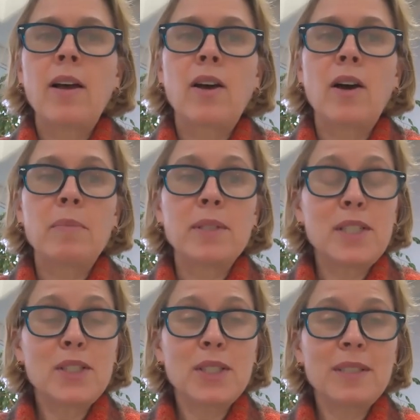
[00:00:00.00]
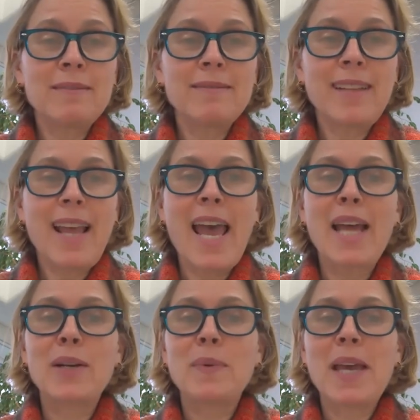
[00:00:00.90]
competition
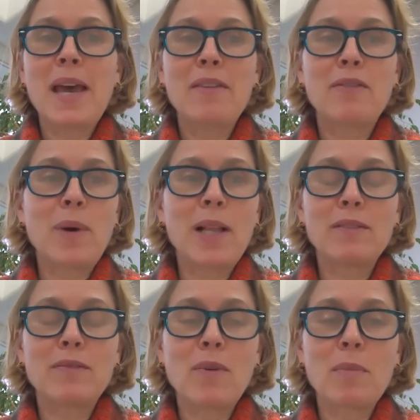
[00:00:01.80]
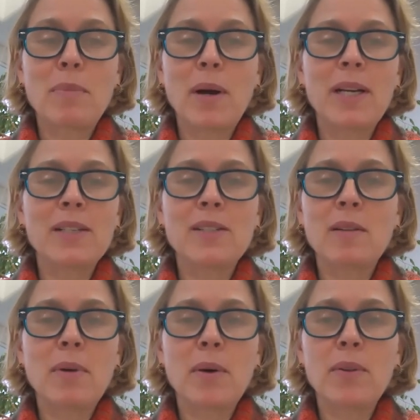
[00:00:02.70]
and we have well-informed parties
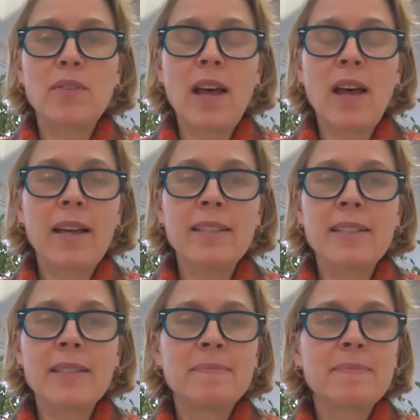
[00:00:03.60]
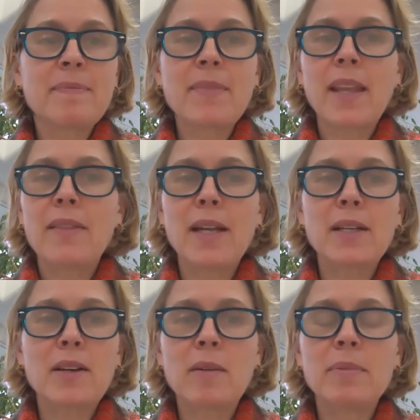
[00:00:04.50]
on both sides,
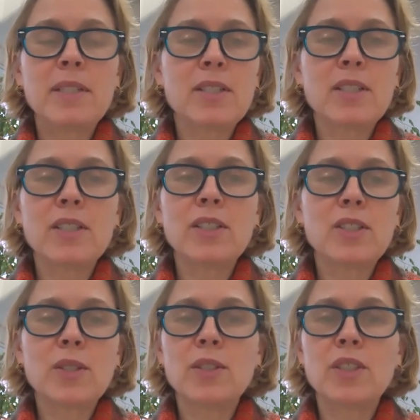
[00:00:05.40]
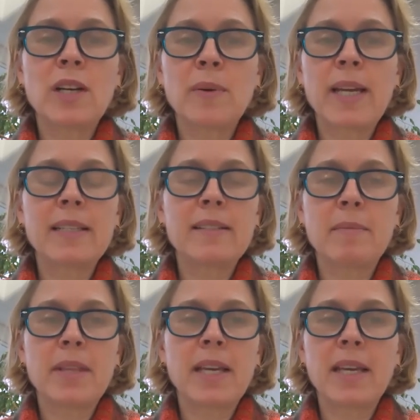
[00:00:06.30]
then competition should generate
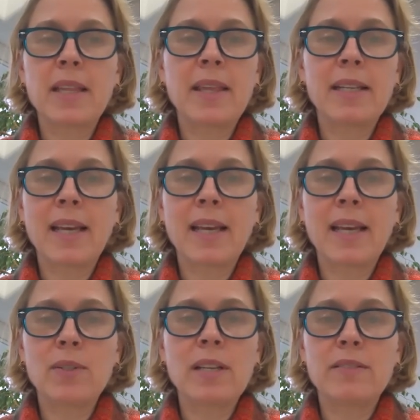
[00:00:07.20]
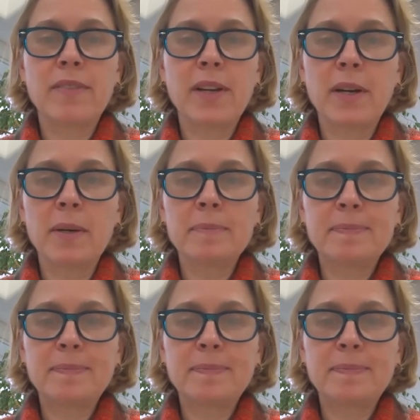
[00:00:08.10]
something that counts as fair.